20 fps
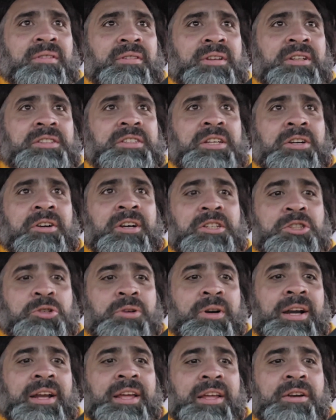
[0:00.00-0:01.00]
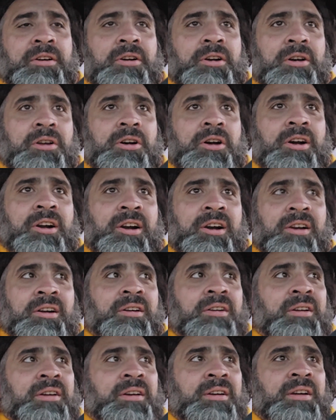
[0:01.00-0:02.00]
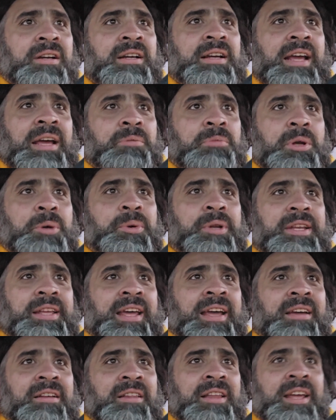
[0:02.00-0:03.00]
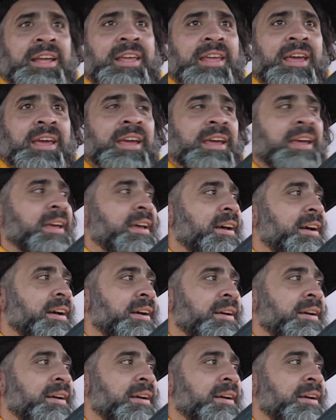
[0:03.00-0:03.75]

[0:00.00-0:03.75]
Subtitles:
considering trading in her car, and we would get like a